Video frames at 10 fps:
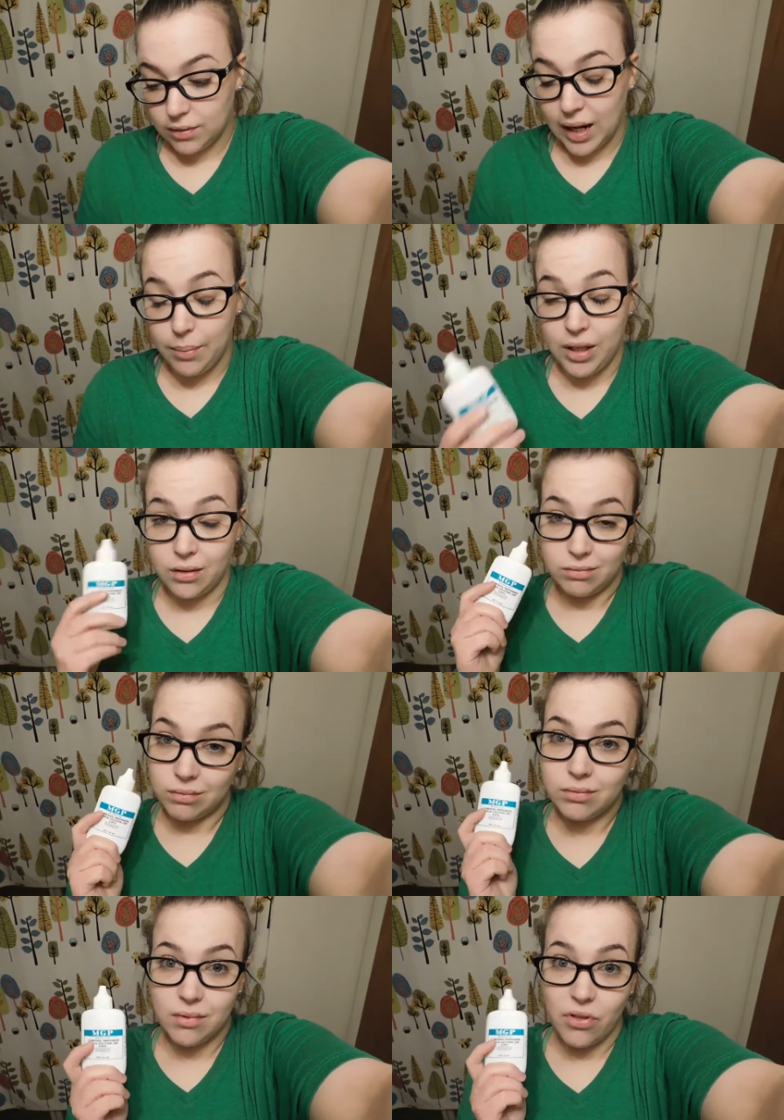I mean
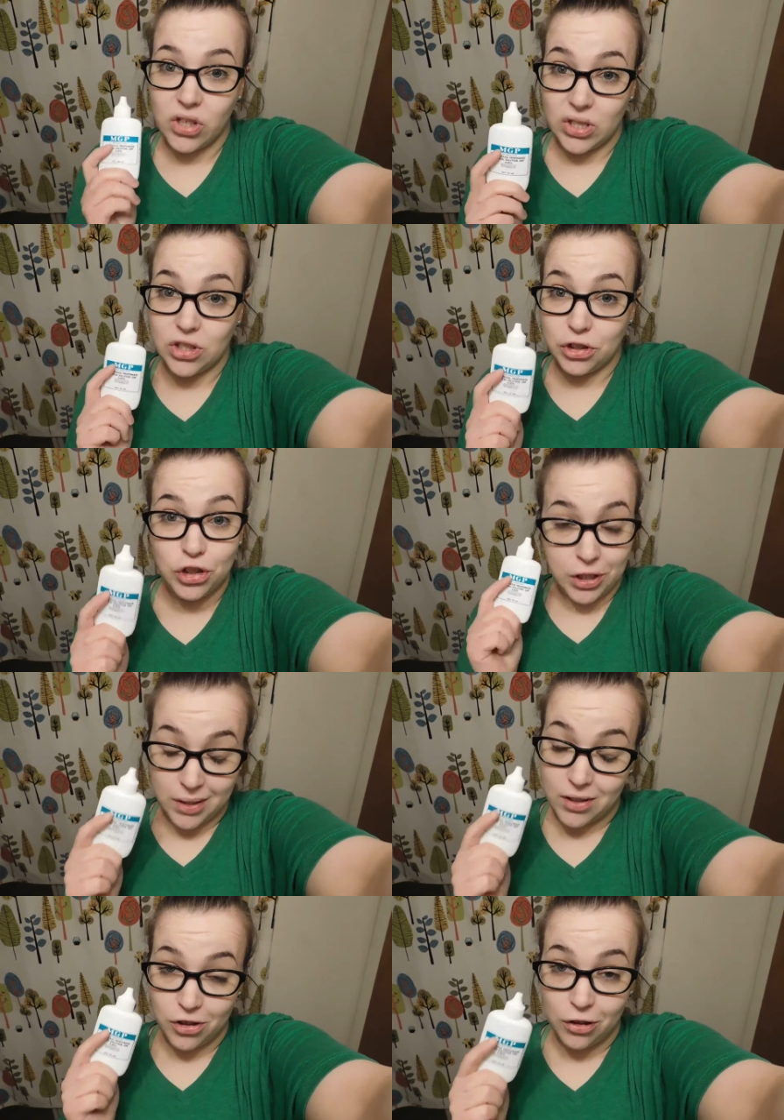this is
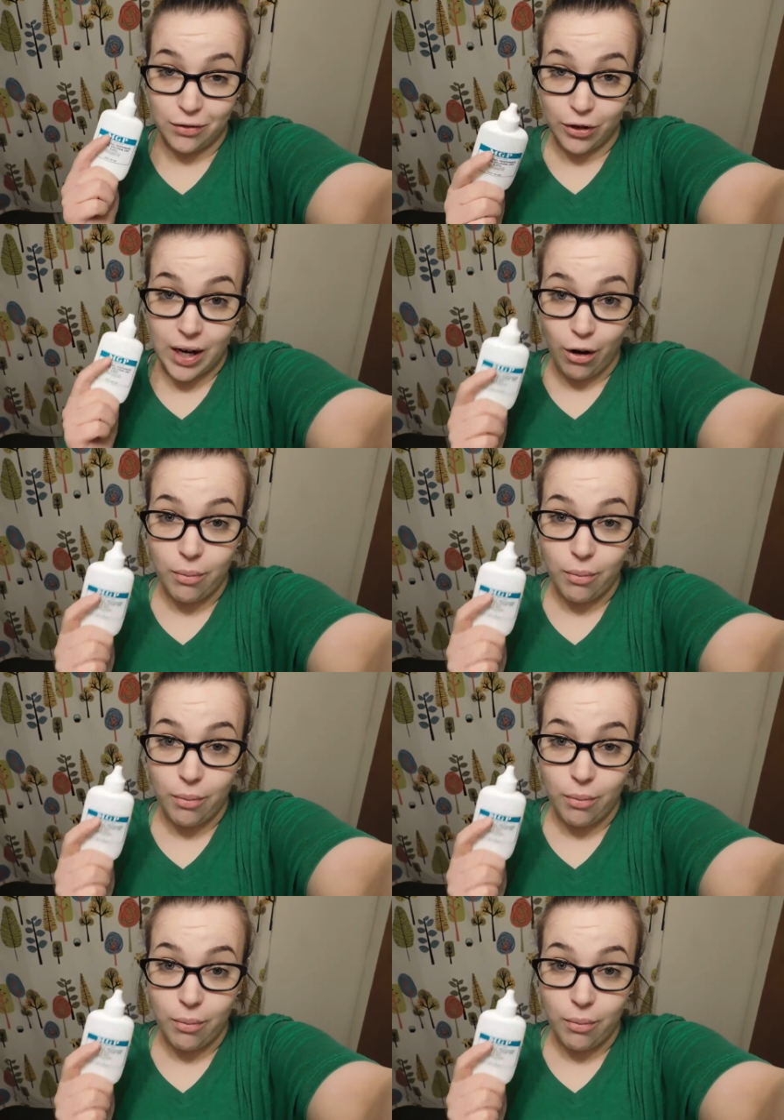just as good for now.